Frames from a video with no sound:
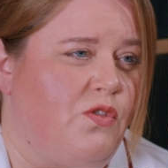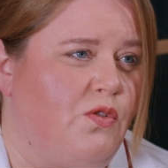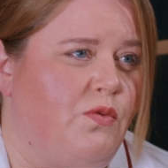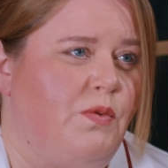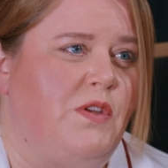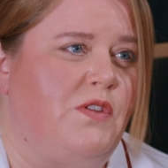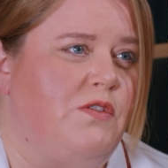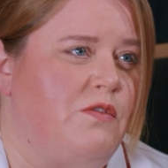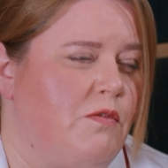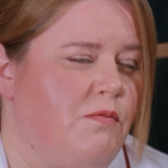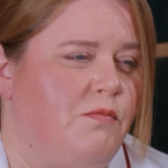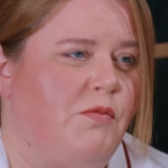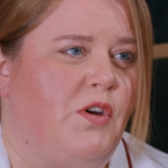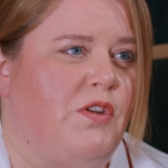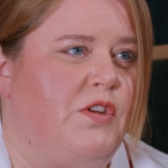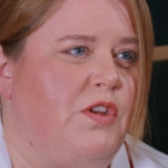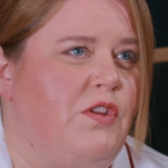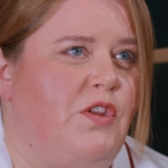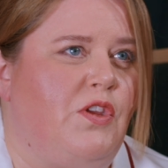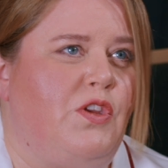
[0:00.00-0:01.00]
always
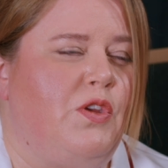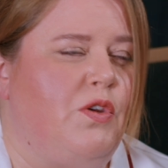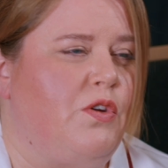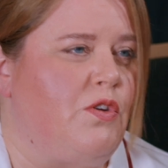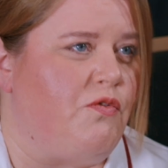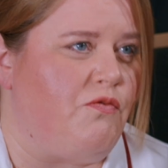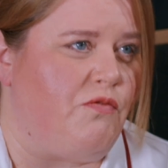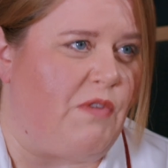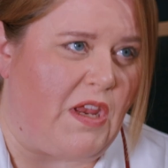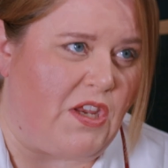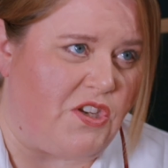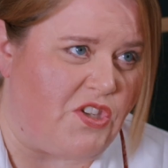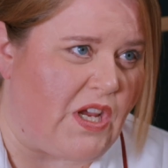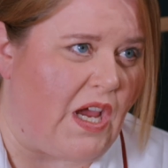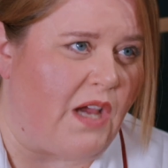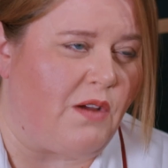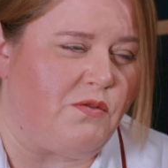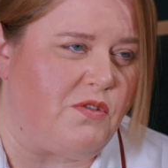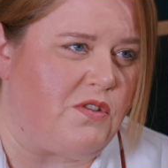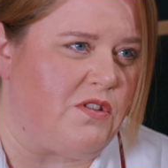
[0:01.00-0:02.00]
somebody that you can reach
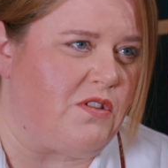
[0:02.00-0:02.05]
out